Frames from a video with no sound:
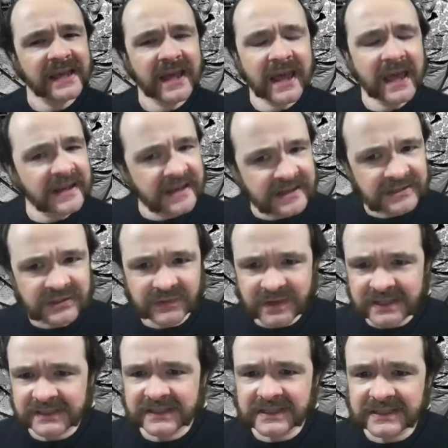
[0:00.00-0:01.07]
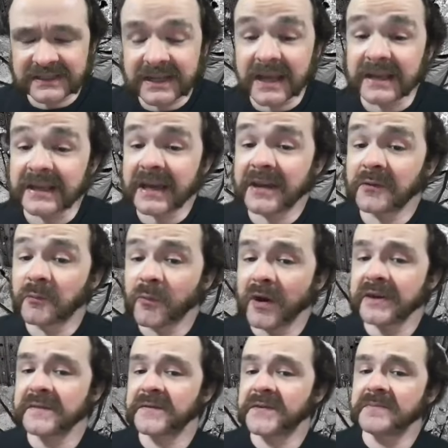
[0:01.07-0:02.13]
an interesting take, and one
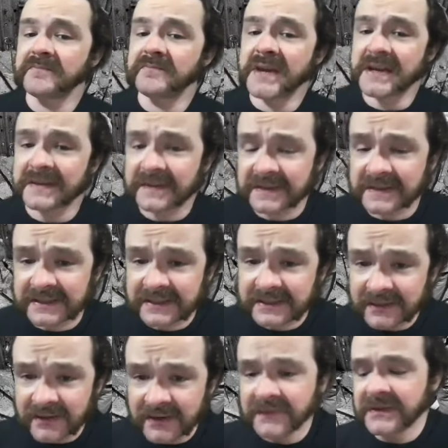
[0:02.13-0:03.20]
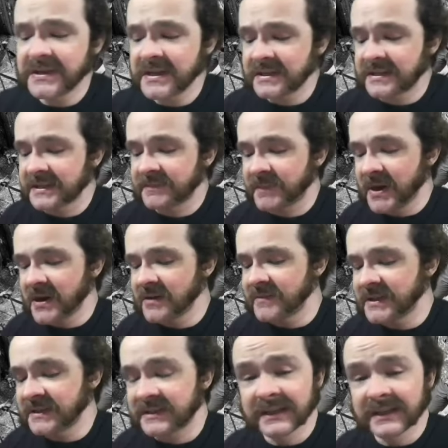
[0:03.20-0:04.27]
of the myths of the
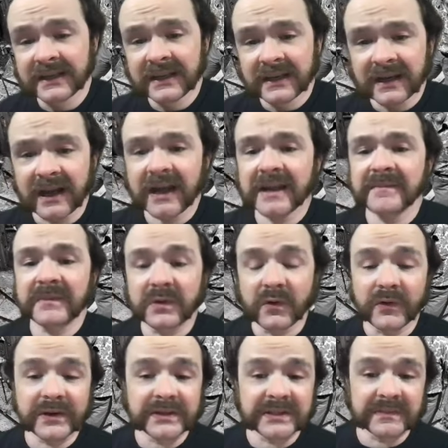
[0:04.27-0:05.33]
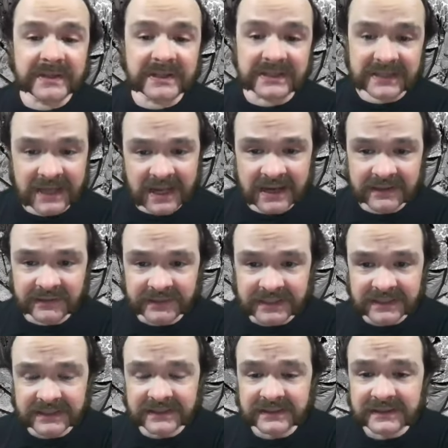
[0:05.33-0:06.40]
experiment I'm going to be
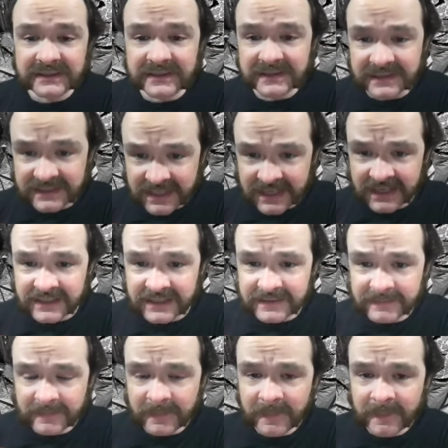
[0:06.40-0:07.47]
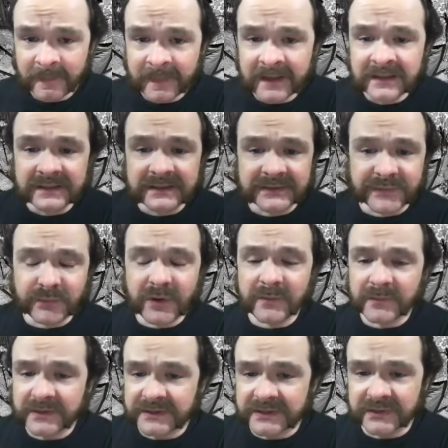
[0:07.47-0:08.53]
tackling today. So, what
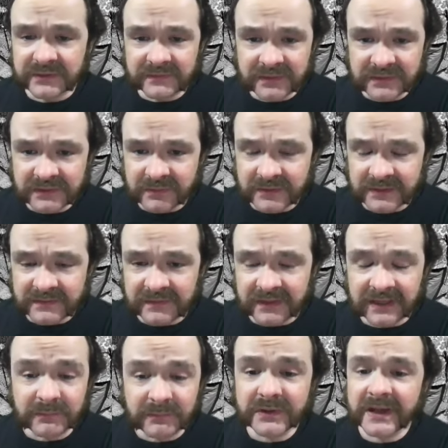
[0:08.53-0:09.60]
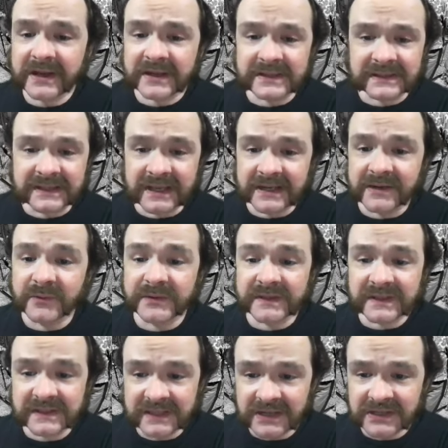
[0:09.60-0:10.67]
was Universe 25? Well, like I said, it was
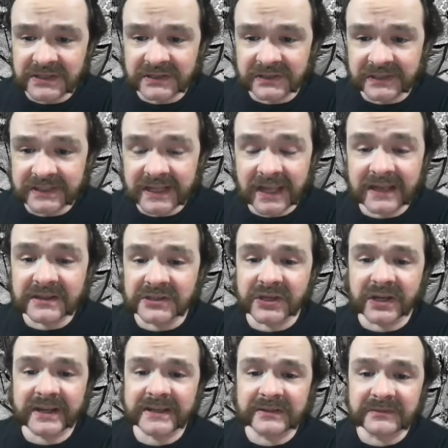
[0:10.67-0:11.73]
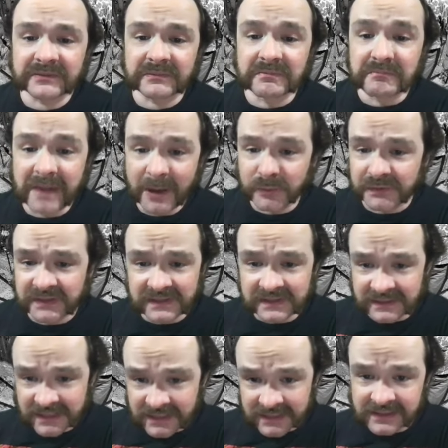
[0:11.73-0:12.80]
essentially a giant mouse
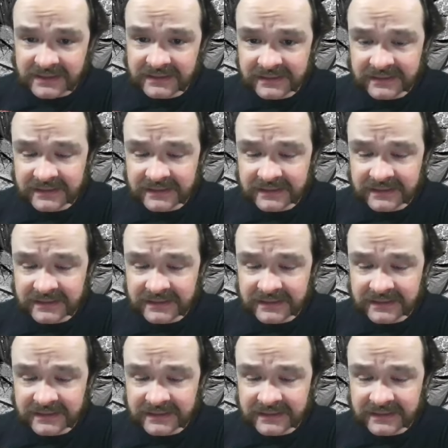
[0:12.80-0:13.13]
city